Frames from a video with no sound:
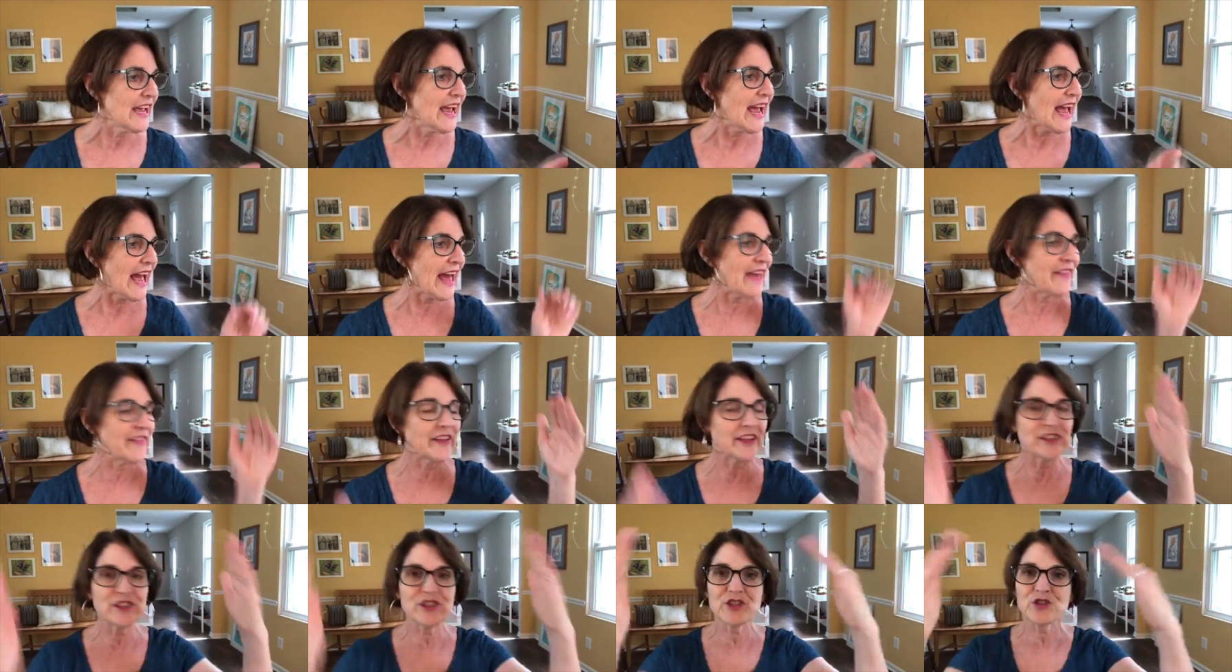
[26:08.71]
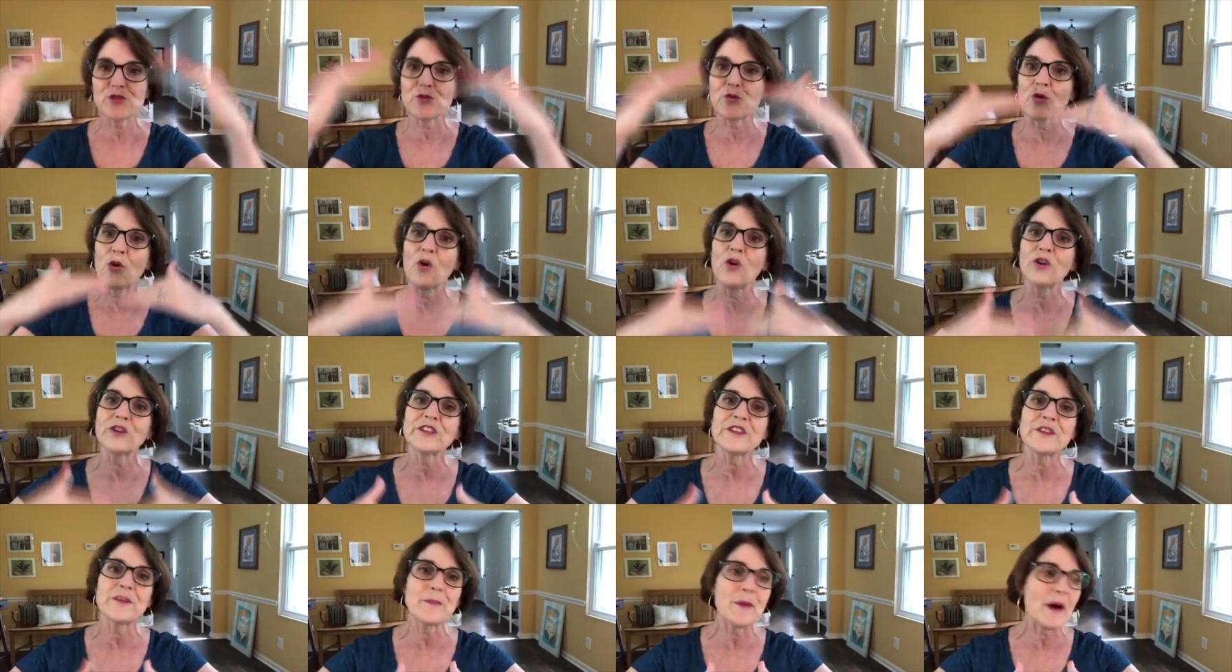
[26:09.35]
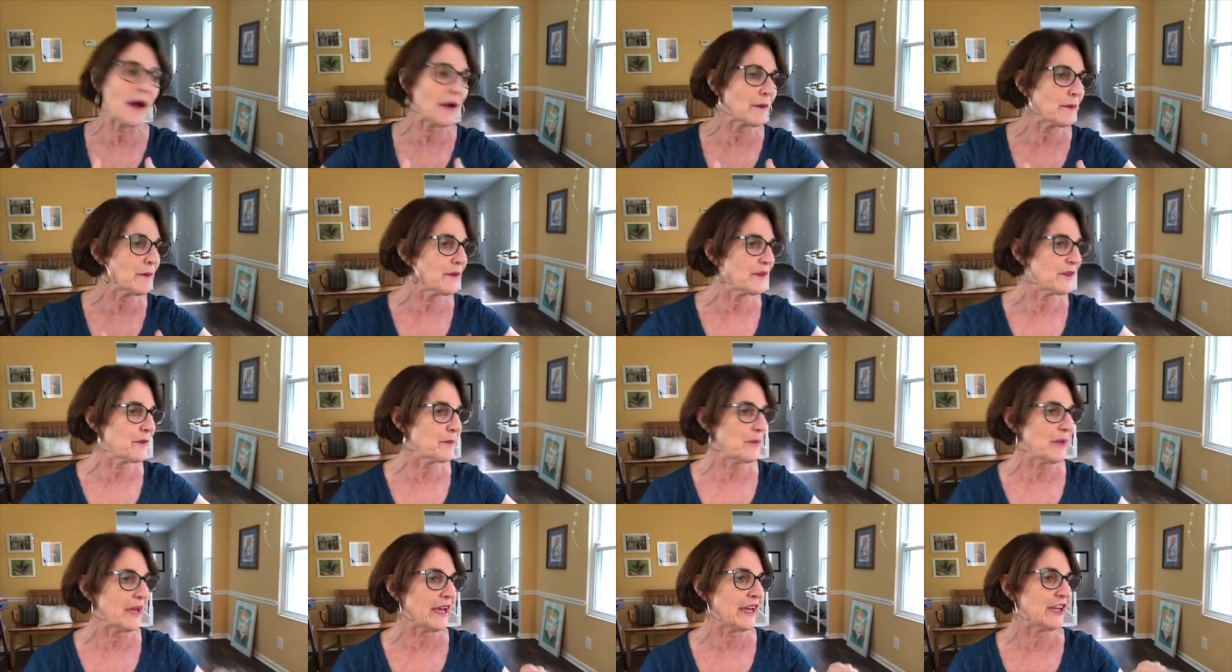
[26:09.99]
and then scroll to the bottom of the
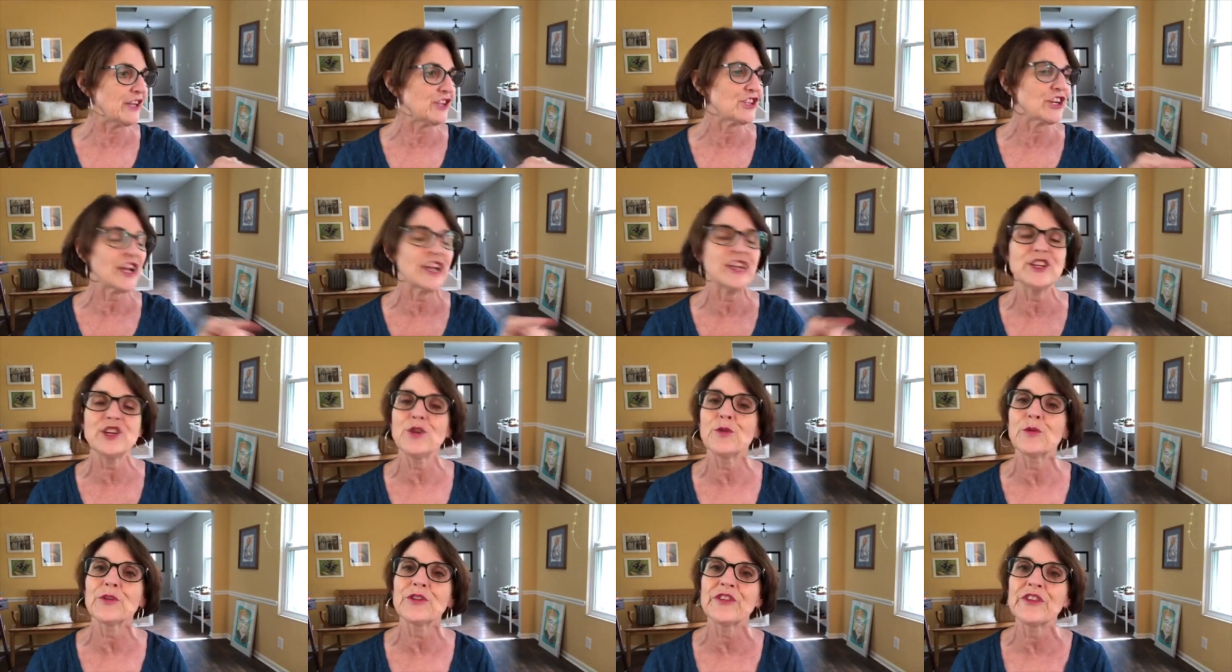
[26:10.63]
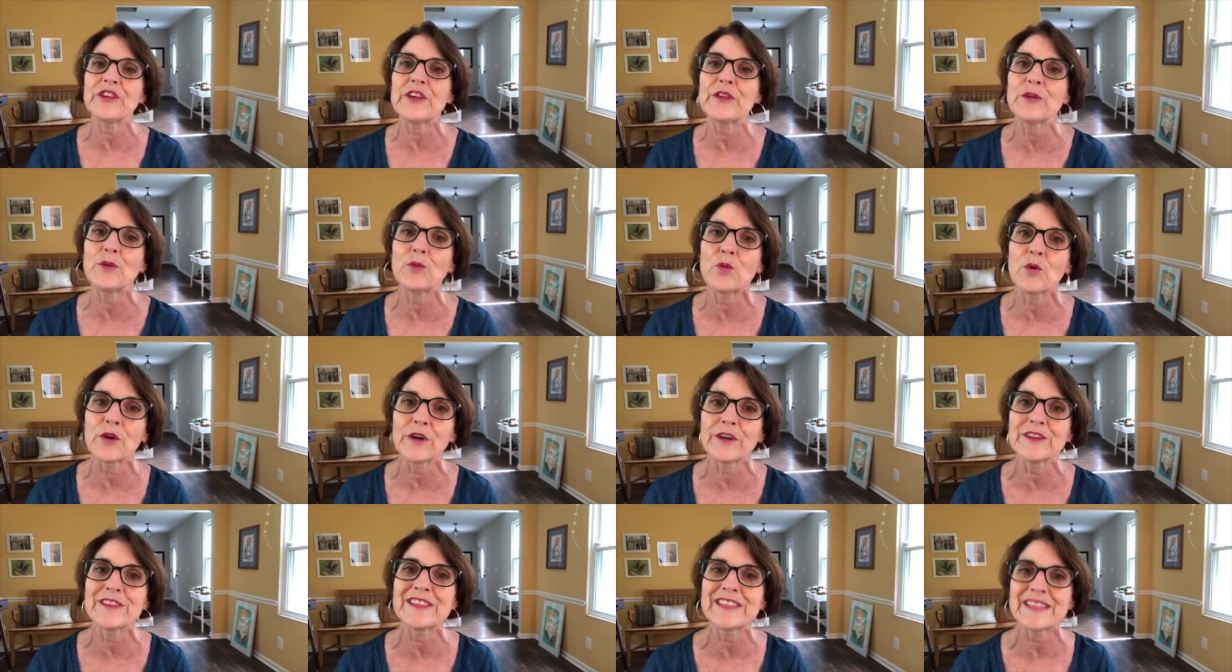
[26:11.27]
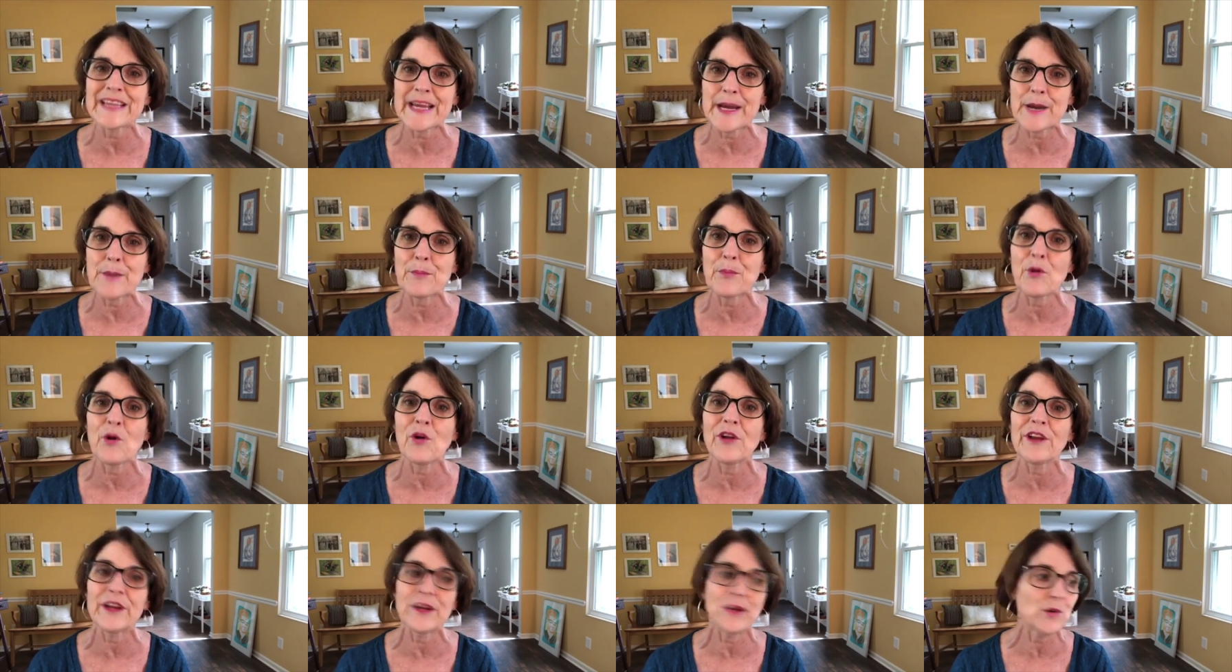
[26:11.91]
page, and you will see the word
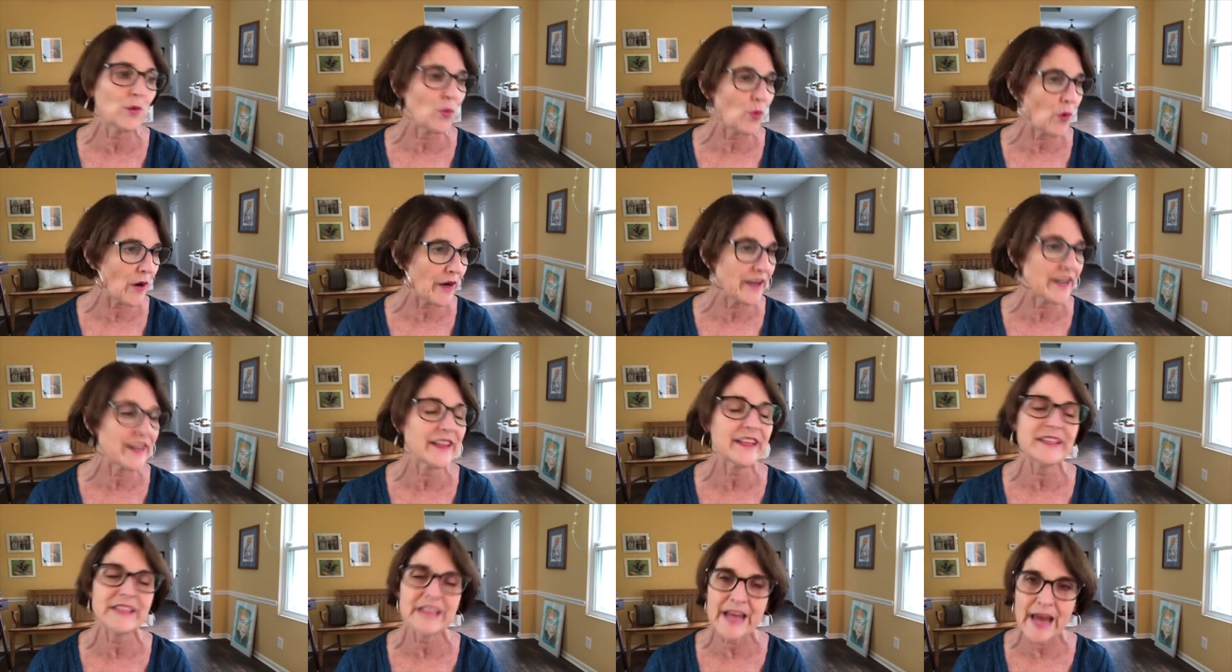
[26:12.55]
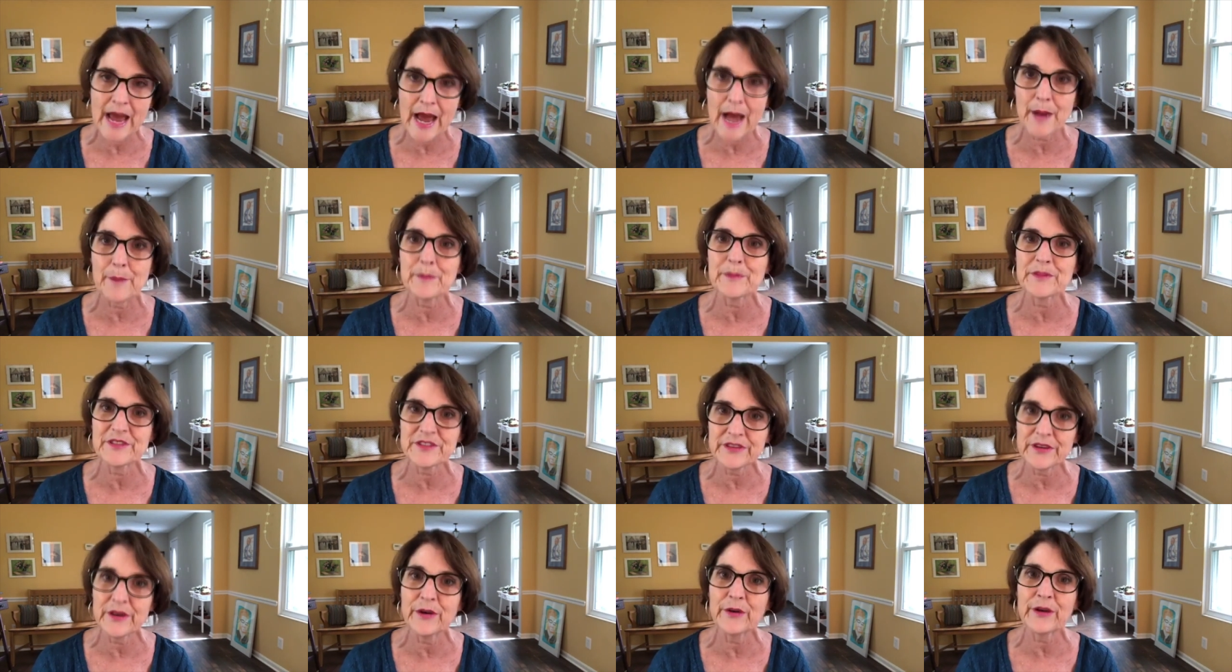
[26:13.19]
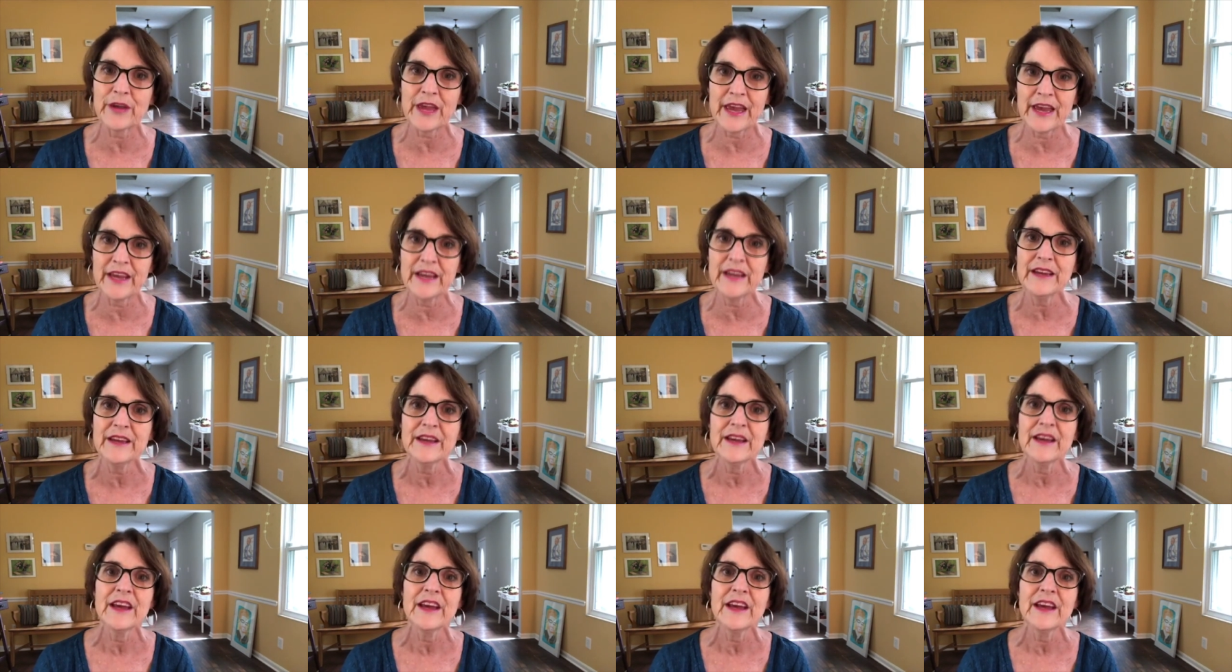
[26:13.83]
sample in one of the tabs, okay?